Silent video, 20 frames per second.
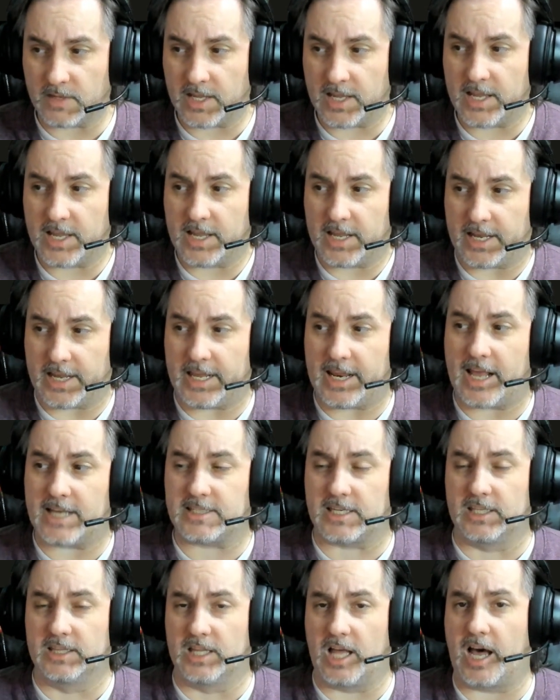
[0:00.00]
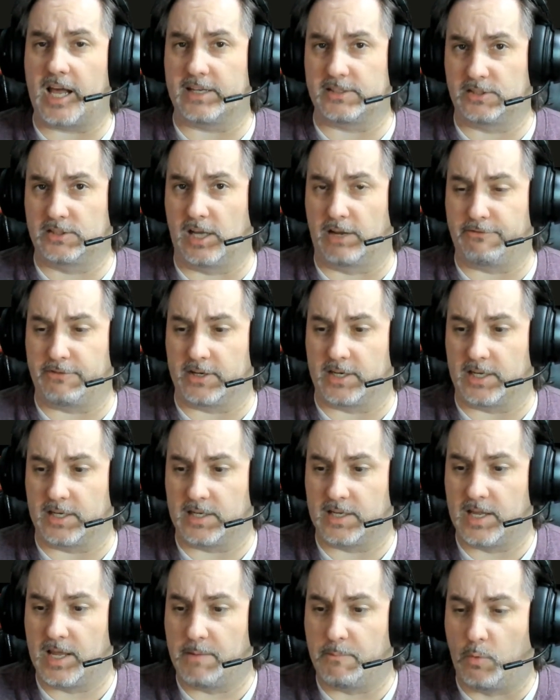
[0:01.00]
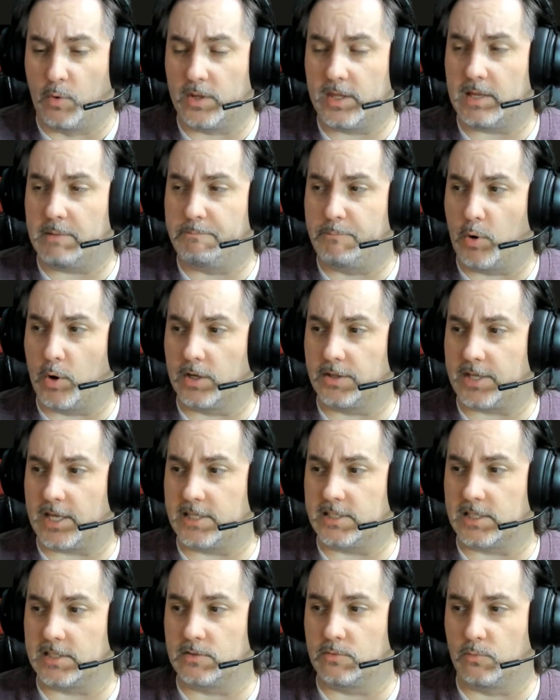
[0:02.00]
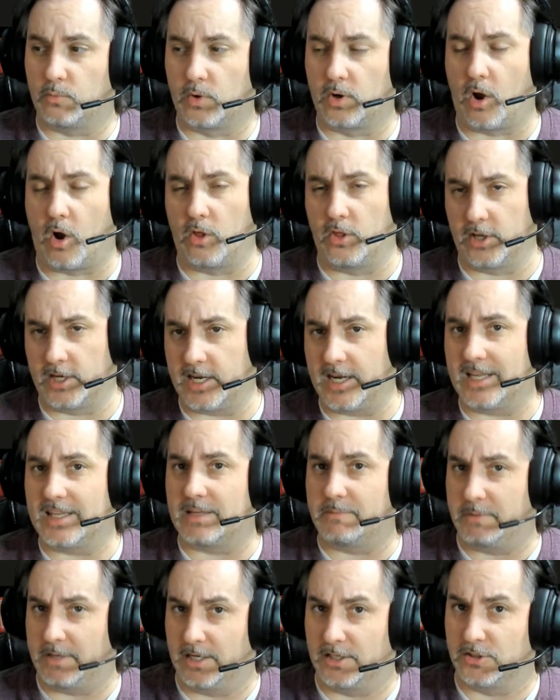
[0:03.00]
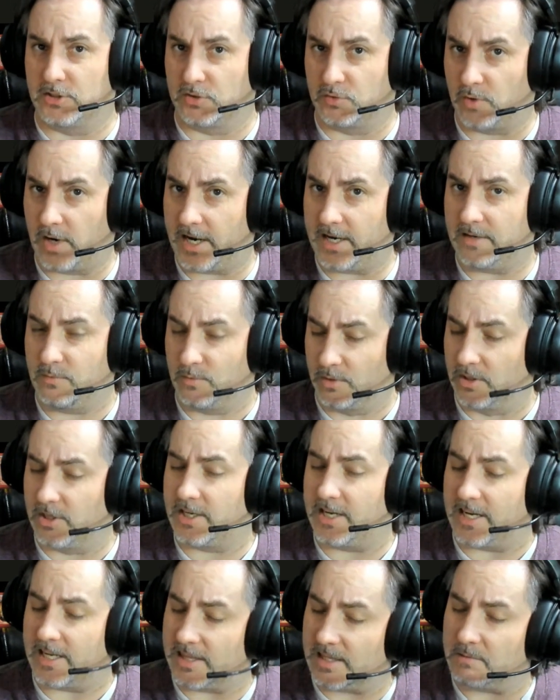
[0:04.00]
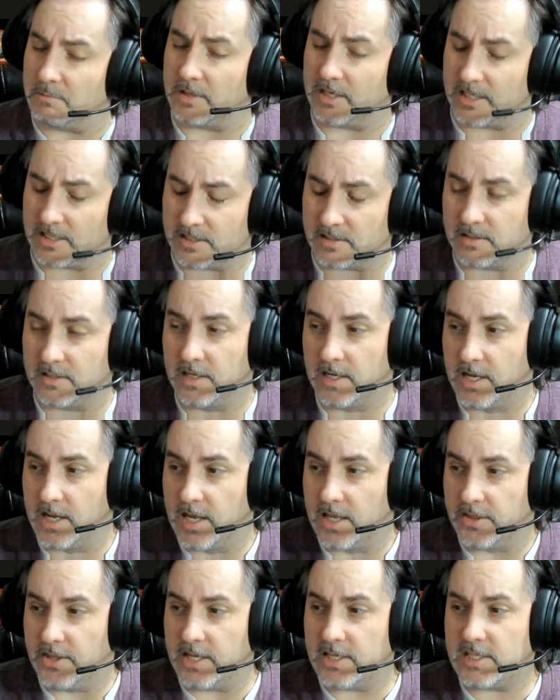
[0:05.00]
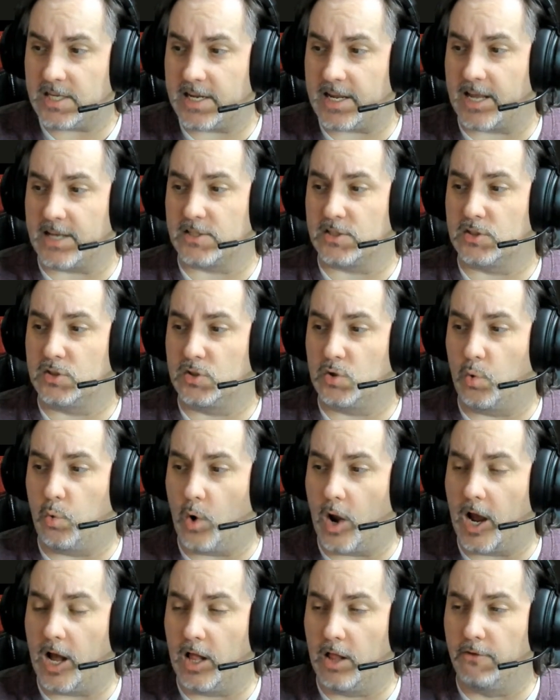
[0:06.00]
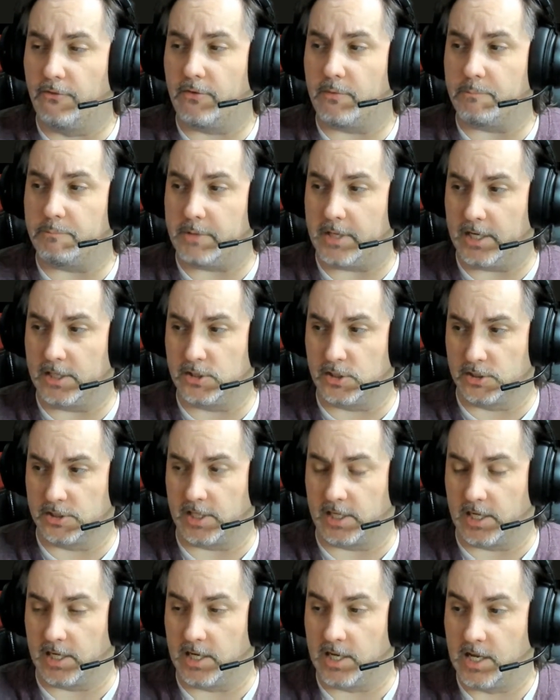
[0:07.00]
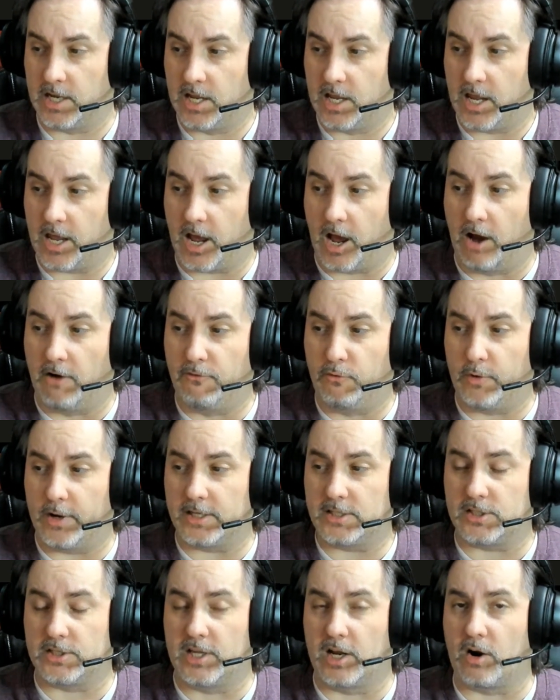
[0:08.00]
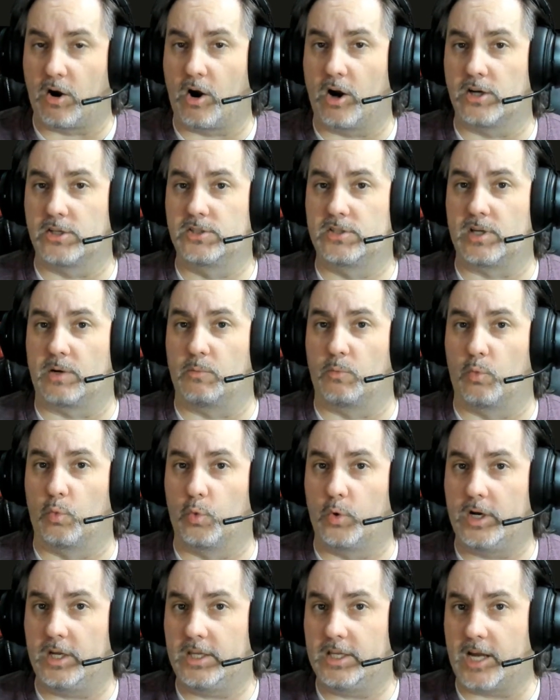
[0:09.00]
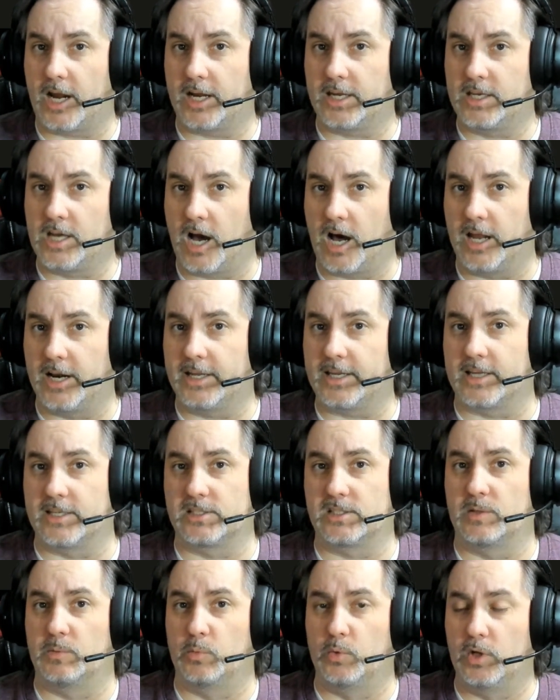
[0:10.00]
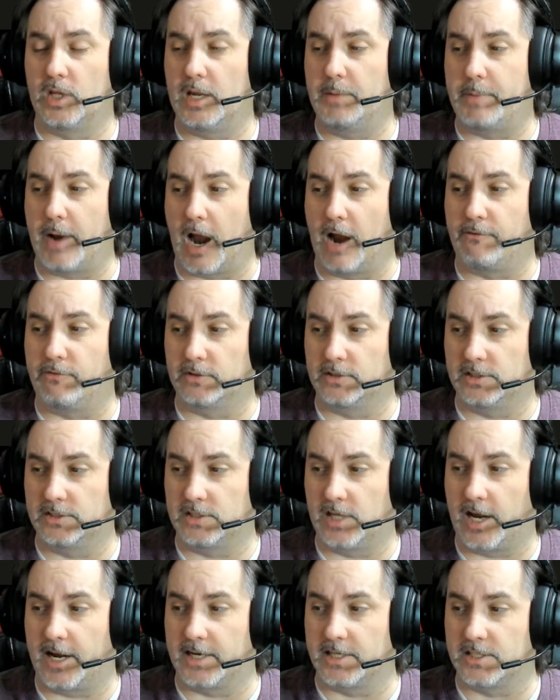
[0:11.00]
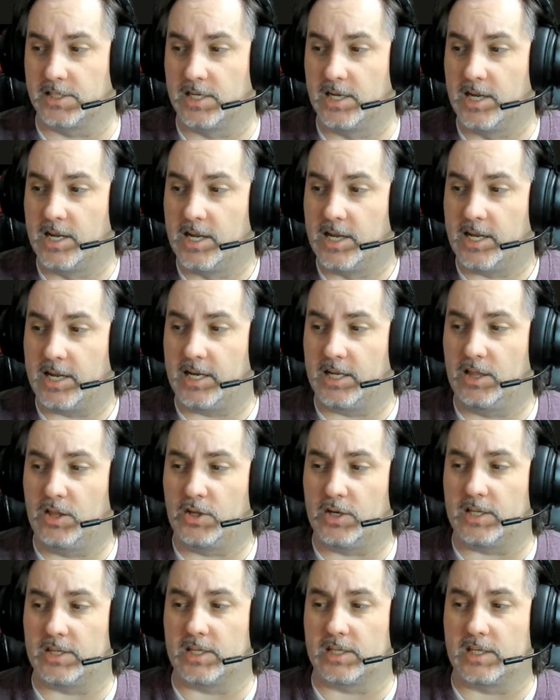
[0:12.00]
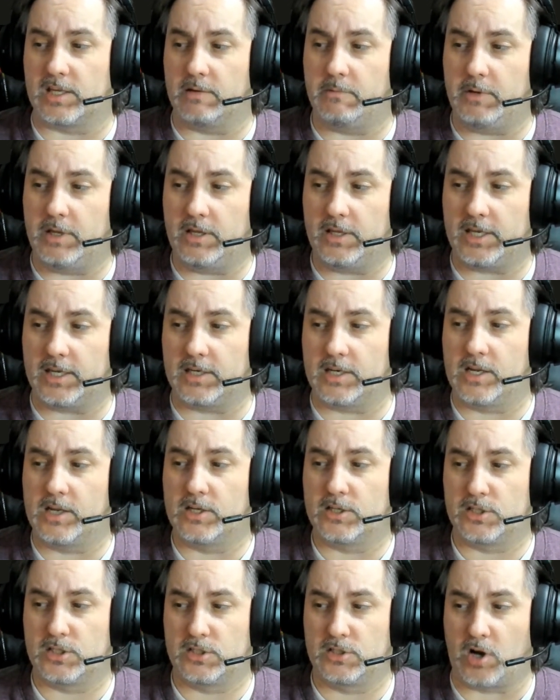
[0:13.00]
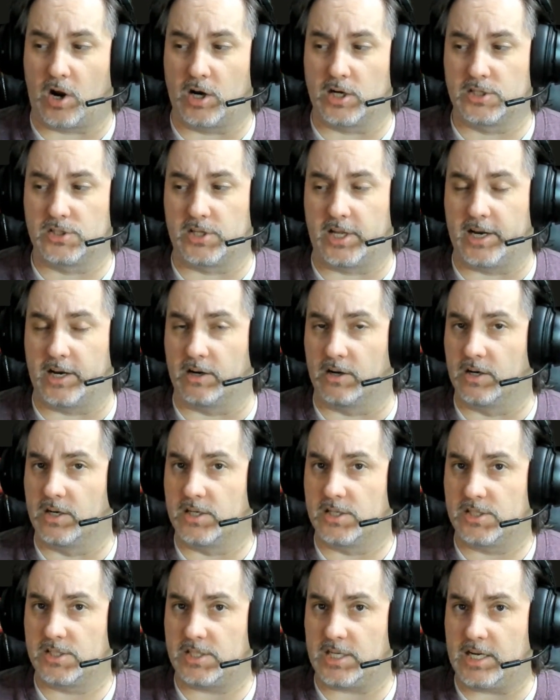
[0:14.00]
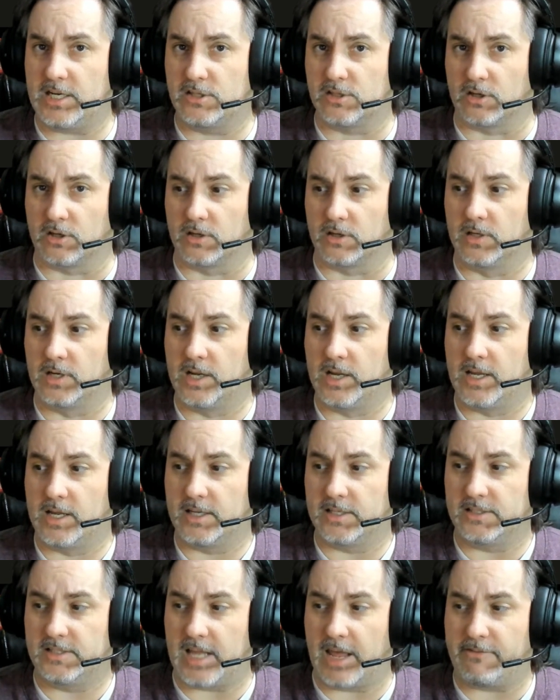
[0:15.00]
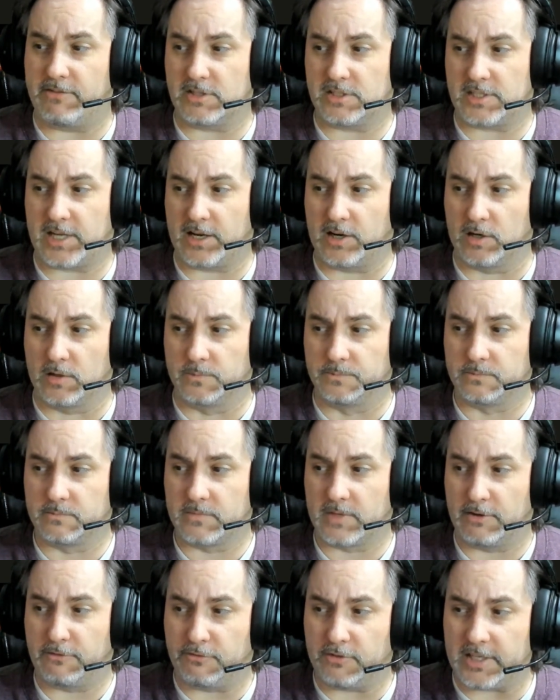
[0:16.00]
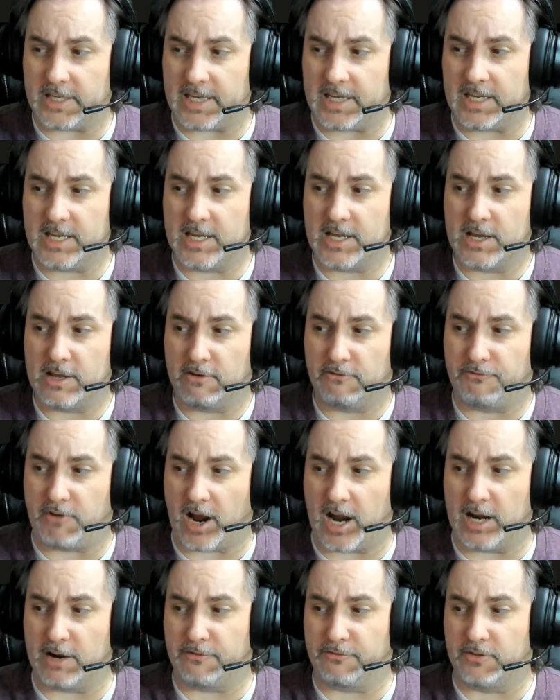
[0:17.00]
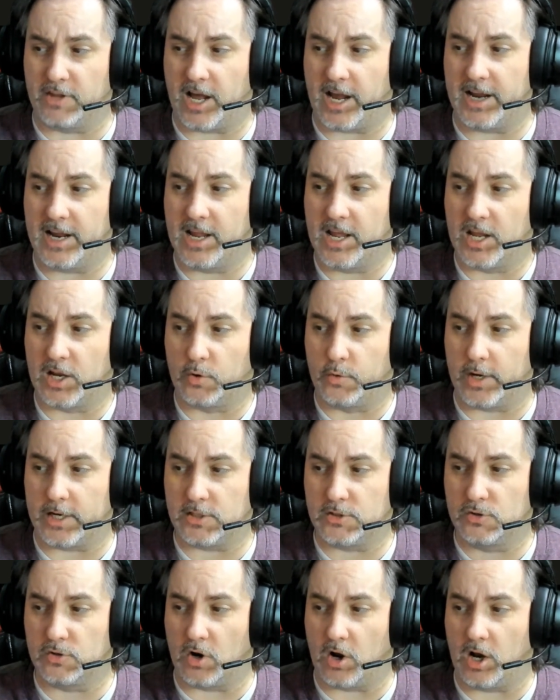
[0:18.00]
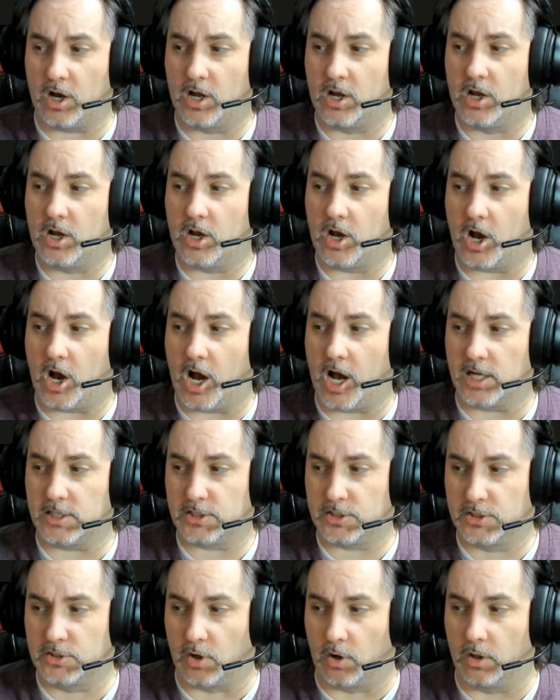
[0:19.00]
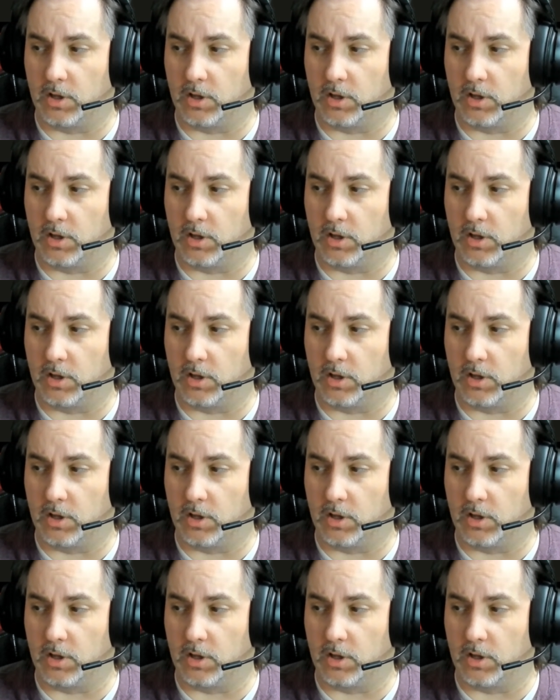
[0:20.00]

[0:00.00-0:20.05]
it has a lot of stuff in it. One of the important things is we're all looking at the miniatures, right? We're looking at the minis. This thing has 12 miniatures in it, of which there are some really iconic and some really powerful designs, including the Chameleon, Starslayer, Caesar, Devastator, Flea, Firefly, Quick Draw, Ostsoul,